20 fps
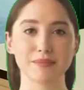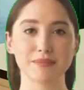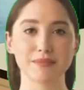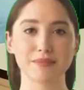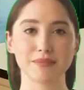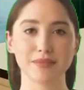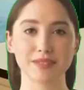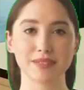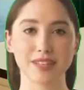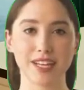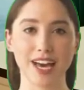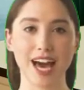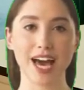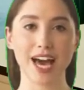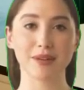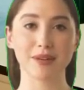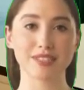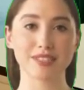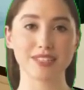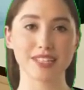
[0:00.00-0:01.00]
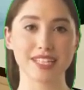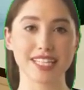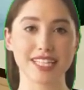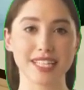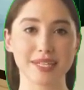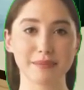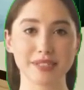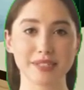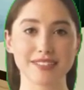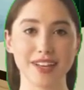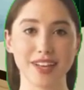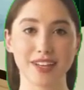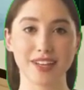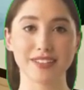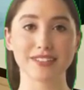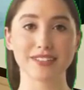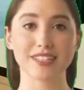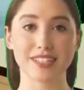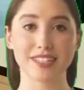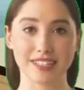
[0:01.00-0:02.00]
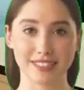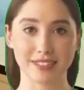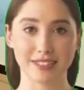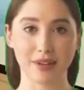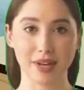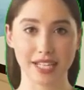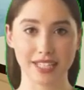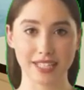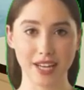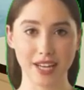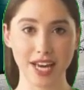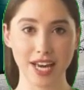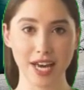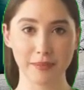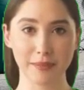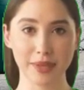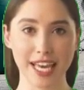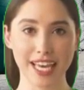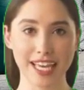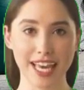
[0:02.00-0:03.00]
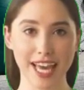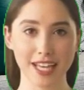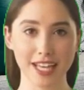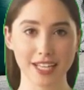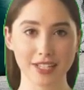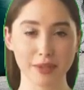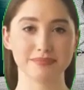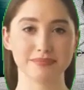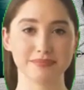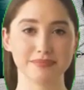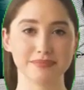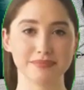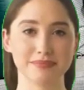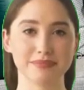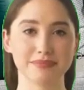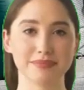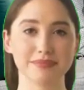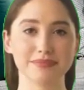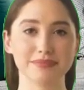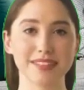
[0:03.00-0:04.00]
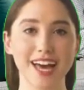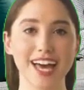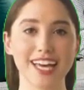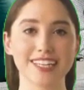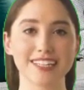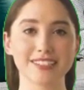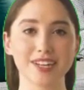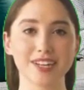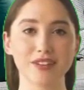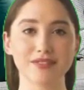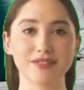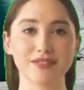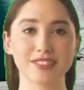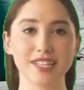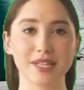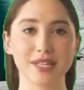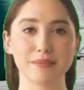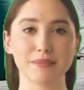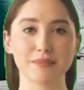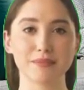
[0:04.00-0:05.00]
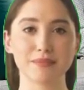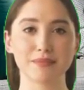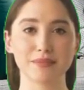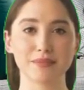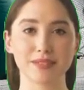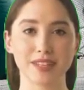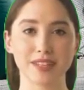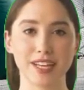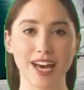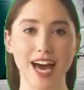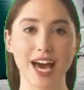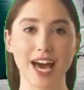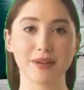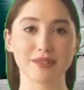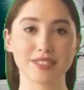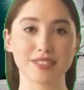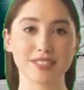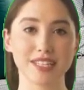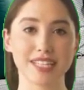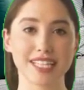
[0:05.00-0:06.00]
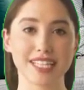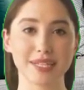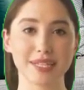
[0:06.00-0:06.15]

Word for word: excellent like the room. The staff, the hotel. Nice room. Location for venue spot on, and parking excellent.